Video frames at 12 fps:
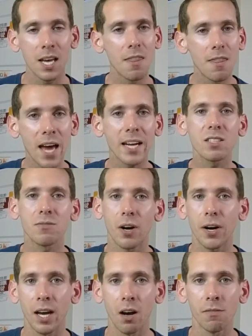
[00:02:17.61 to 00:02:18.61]
Then it's
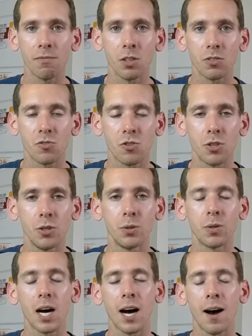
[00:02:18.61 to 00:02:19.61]
very helpful
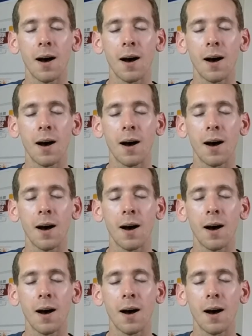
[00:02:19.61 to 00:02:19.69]
to